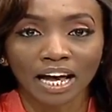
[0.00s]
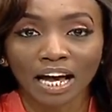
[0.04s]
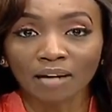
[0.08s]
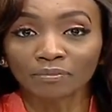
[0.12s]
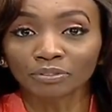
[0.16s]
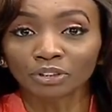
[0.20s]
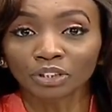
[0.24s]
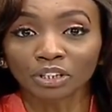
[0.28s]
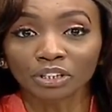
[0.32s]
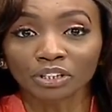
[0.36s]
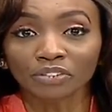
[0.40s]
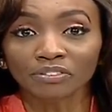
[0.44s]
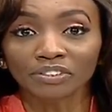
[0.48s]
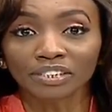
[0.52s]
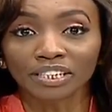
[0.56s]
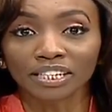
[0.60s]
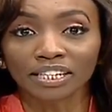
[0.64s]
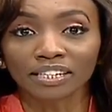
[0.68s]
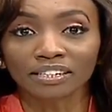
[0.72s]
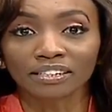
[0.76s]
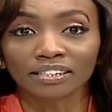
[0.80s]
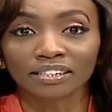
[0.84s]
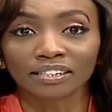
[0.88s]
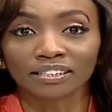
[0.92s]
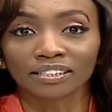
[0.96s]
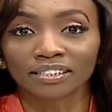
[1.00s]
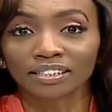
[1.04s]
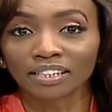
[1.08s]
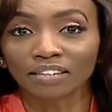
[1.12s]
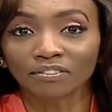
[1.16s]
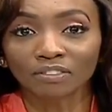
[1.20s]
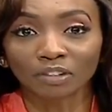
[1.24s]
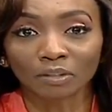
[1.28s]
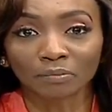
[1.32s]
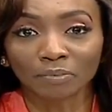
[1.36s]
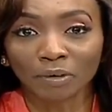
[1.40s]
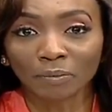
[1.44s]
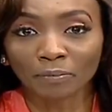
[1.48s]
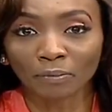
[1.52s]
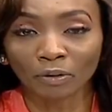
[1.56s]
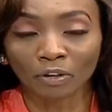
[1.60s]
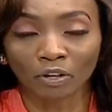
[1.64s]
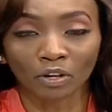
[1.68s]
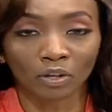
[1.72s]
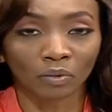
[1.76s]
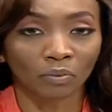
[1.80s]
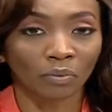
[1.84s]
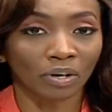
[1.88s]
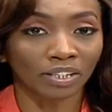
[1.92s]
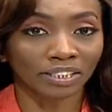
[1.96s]
I'm sure you've seen several
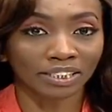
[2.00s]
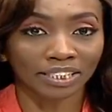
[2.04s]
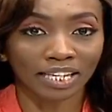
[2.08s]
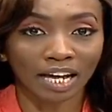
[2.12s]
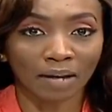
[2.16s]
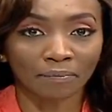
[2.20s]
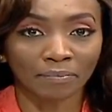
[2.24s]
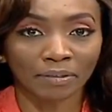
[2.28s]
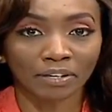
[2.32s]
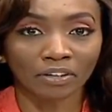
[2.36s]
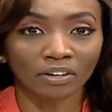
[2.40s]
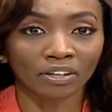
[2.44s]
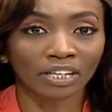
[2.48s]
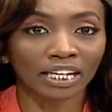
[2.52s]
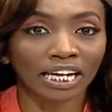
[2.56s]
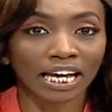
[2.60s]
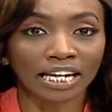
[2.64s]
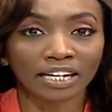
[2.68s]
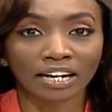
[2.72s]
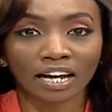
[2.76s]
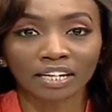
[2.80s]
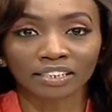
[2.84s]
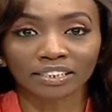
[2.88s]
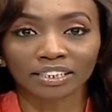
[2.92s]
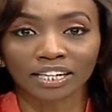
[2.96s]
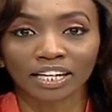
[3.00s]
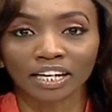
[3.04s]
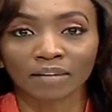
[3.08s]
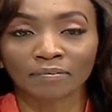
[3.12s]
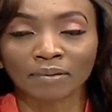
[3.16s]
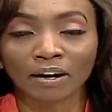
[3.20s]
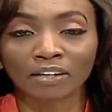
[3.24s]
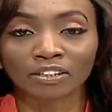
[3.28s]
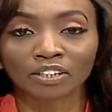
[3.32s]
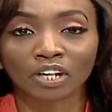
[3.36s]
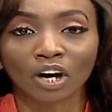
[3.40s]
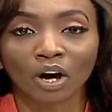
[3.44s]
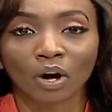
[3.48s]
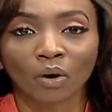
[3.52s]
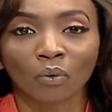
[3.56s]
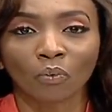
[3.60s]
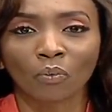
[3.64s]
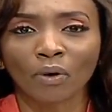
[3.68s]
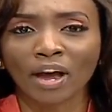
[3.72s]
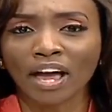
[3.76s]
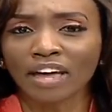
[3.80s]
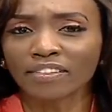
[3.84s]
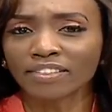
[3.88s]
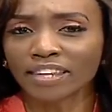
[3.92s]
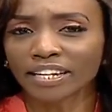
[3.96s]
people on WhatsApp and online asking about
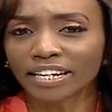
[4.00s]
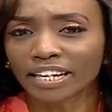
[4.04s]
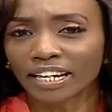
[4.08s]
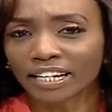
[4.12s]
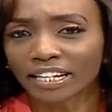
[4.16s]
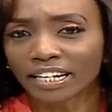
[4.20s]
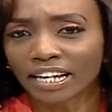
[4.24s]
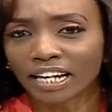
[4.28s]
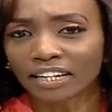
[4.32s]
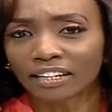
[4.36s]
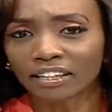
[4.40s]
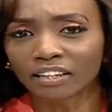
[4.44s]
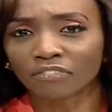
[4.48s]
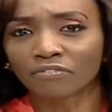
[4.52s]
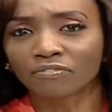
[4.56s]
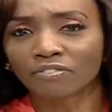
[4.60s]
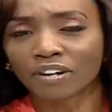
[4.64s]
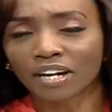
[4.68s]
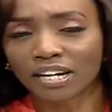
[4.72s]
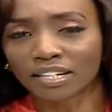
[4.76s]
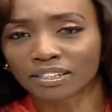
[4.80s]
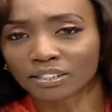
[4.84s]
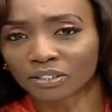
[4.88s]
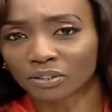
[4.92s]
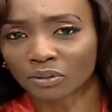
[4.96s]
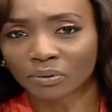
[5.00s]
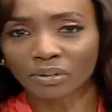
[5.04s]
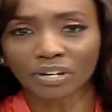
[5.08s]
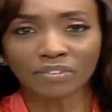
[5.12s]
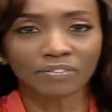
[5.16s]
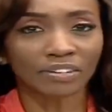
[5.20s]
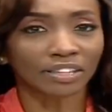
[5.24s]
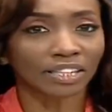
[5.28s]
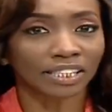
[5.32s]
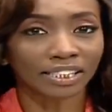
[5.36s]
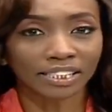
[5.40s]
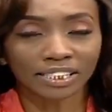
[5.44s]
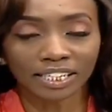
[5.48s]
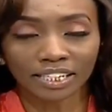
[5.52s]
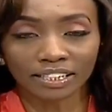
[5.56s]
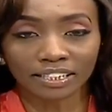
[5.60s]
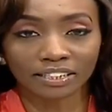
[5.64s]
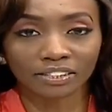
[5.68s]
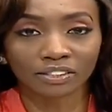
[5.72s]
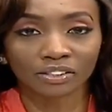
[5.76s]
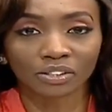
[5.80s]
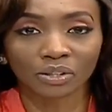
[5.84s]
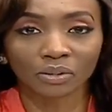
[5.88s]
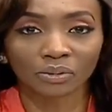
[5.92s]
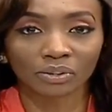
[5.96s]
where they can get the first or even the
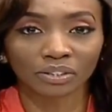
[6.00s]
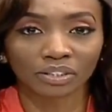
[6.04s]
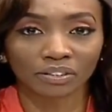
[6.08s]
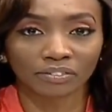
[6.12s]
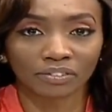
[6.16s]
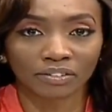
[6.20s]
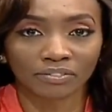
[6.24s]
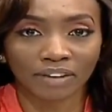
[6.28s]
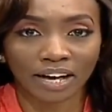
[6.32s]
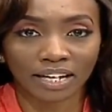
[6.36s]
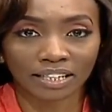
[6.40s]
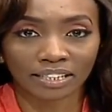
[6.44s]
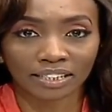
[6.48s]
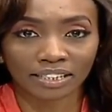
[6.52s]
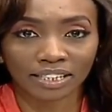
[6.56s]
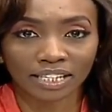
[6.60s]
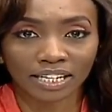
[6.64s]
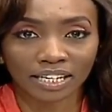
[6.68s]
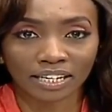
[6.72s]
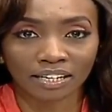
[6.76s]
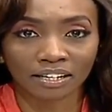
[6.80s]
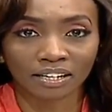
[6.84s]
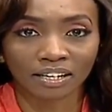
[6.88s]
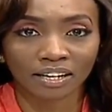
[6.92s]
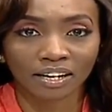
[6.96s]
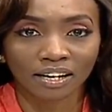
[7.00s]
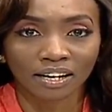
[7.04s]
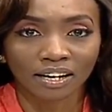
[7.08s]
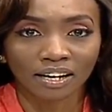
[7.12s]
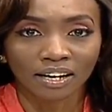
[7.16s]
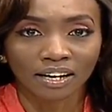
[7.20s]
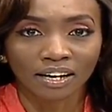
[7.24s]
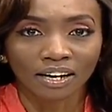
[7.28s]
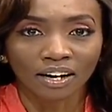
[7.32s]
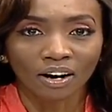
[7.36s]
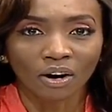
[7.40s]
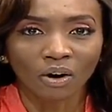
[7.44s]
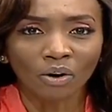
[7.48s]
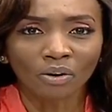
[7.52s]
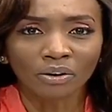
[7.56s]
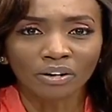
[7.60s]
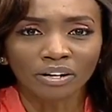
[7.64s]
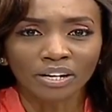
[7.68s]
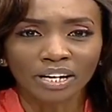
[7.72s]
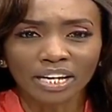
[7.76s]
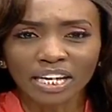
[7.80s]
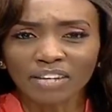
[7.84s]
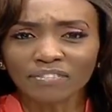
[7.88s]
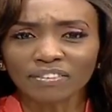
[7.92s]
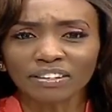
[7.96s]
second dose of the vaccine,
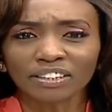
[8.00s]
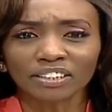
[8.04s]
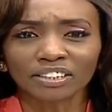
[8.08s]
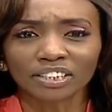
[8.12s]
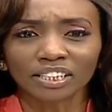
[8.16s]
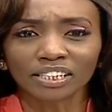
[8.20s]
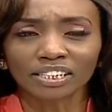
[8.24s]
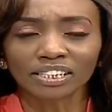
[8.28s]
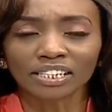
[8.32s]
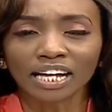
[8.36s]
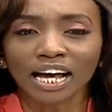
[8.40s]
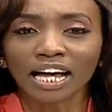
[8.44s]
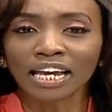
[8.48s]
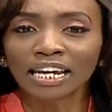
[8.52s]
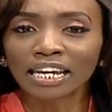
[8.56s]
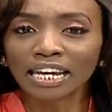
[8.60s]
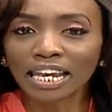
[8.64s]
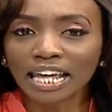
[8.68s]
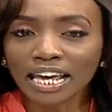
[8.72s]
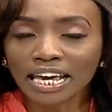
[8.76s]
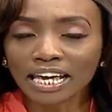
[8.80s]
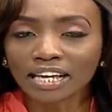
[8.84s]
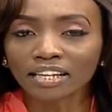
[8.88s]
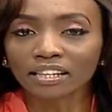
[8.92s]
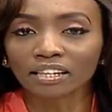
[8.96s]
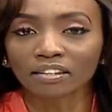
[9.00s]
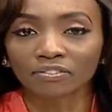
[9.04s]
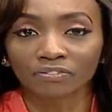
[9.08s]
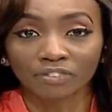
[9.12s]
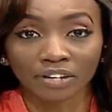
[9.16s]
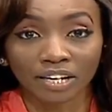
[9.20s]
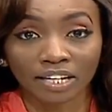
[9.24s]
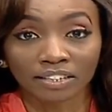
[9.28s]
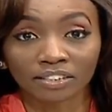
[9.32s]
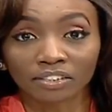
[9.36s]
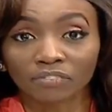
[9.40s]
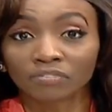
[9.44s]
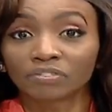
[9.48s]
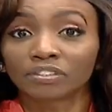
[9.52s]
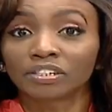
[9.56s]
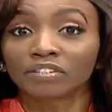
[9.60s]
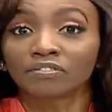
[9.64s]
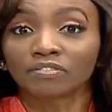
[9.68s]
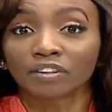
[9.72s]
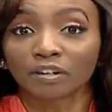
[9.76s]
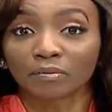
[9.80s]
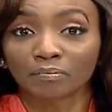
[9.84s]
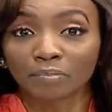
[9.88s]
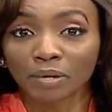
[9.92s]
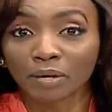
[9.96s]
or even just allaying the fears of
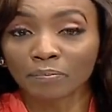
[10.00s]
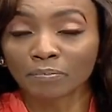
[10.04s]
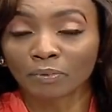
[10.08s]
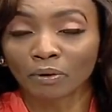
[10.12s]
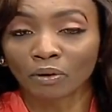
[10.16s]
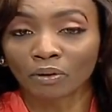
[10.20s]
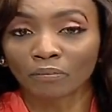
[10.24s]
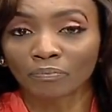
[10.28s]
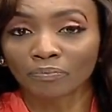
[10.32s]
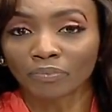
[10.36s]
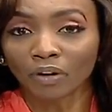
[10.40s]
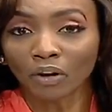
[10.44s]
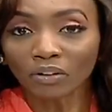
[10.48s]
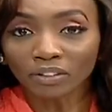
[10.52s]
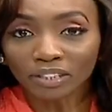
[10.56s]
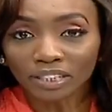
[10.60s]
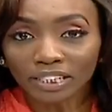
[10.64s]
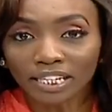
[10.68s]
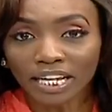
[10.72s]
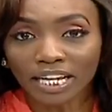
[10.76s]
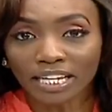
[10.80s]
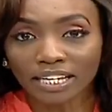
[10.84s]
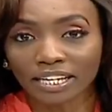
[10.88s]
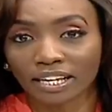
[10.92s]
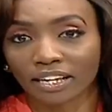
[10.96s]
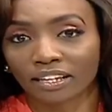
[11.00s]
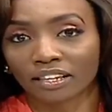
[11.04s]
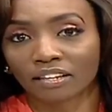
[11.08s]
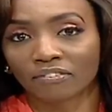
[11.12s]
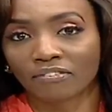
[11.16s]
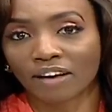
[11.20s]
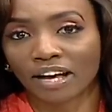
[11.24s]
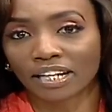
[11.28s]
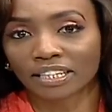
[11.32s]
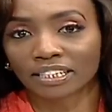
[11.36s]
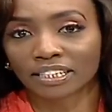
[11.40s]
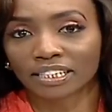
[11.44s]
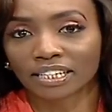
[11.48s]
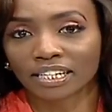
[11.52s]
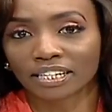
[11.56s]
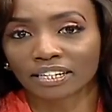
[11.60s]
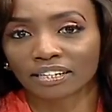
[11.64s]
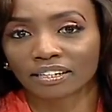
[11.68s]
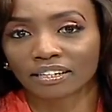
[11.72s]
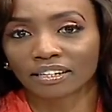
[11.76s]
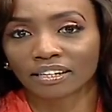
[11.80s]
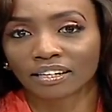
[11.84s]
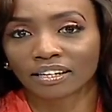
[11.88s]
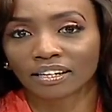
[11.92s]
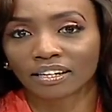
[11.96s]
different people on taking the
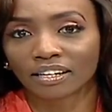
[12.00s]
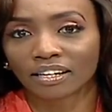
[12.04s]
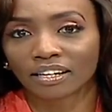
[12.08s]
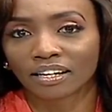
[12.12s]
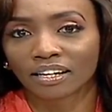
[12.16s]
vaccine.